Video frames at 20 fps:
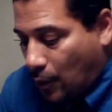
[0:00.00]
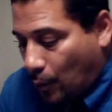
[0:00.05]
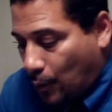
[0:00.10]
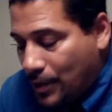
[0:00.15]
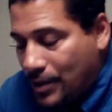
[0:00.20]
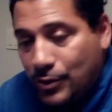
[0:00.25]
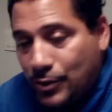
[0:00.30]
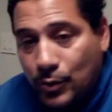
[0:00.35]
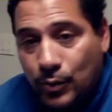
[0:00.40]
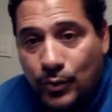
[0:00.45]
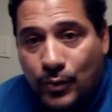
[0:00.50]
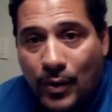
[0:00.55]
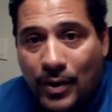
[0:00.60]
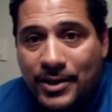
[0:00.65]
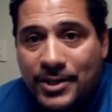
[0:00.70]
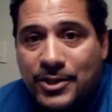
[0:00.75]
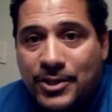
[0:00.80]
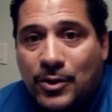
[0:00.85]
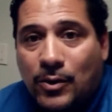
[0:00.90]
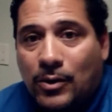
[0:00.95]
We do
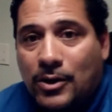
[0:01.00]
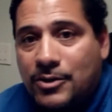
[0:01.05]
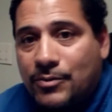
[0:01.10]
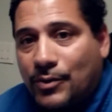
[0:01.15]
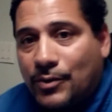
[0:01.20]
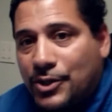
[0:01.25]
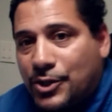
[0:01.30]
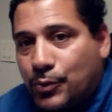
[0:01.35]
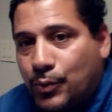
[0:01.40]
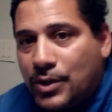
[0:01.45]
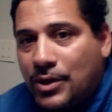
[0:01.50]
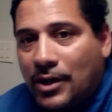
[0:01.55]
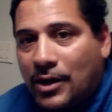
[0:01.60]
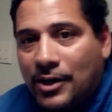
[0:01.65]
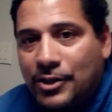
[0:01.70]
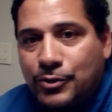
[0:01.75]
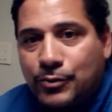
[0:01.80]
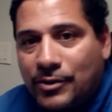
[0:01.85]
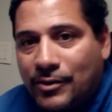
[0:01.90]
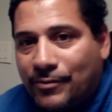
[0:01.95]
credit scores from
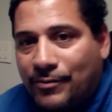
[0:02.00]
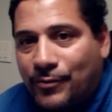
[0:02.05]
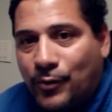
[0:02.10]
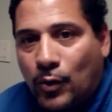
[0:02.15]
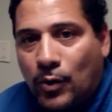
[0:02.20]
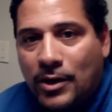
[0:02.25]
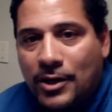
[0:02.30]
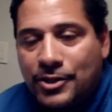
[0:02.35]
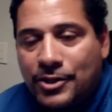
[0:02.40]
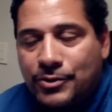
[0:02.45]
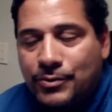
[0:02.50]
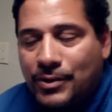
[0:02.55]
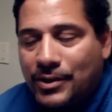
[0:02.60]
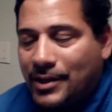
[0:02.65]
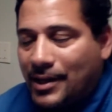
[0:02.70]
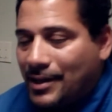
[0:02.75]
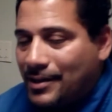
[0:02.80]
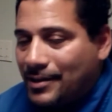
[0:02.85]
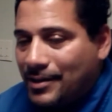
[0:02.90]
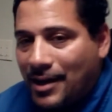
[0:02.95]
300 to
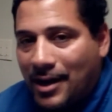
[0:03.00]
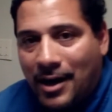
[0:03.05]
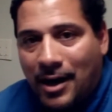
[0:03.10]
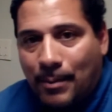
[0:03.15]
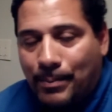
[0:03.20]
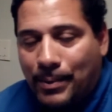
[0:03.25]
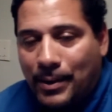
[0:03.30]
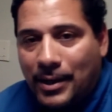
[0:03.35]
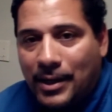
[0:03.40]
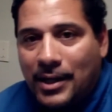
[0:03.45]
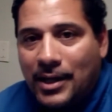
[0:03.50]
400 and up.